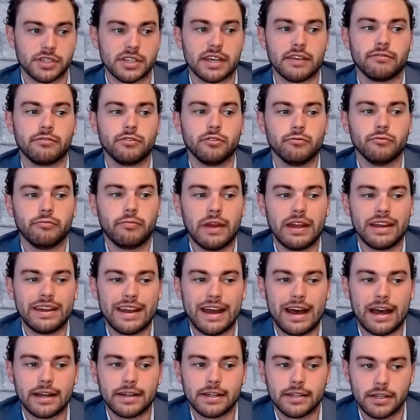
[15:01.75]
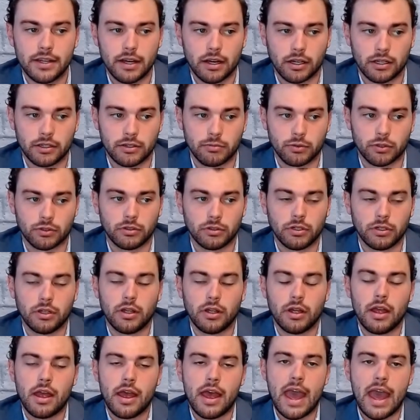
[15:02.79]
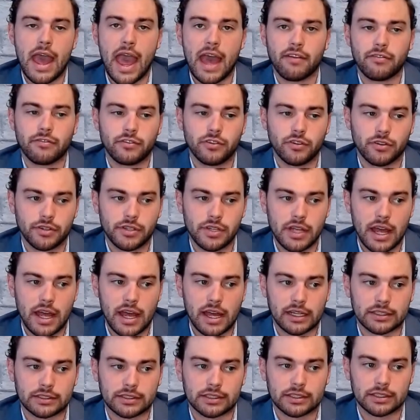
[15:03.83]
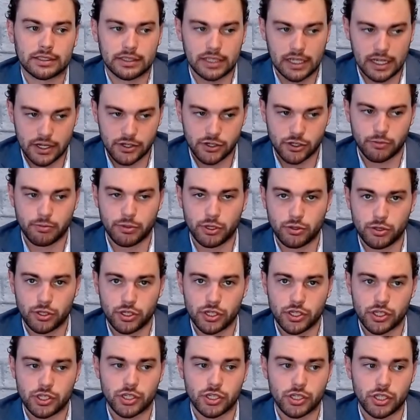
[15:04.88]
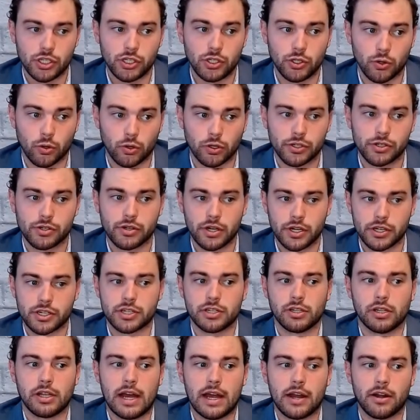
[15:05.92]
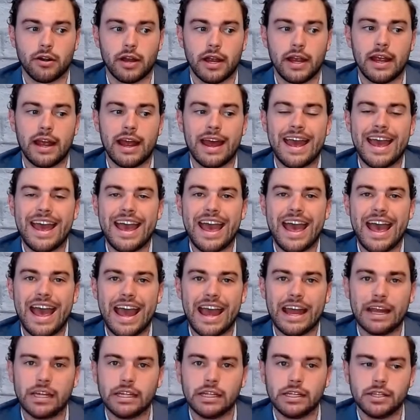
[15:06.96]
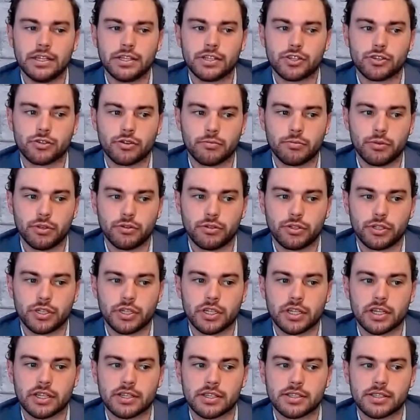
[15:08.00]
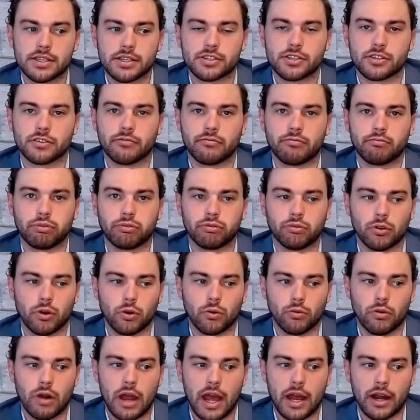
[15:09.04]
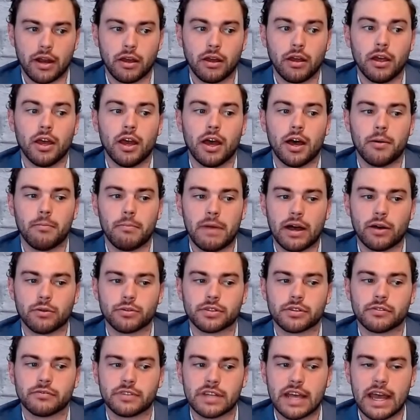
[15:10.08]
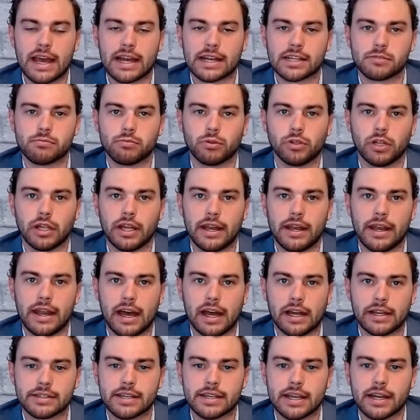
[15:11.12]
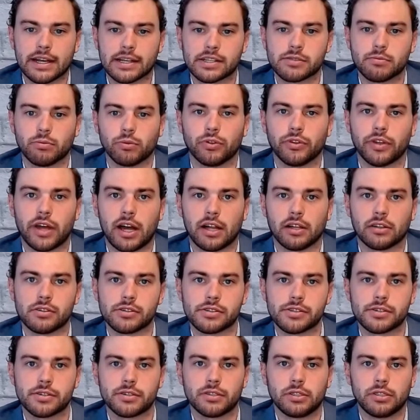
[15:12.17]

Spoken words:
If you've made non-deductible after-tax contributions to your traditional IRA, any distribution consists of pro rata amount of taxable and non-taxable dollars.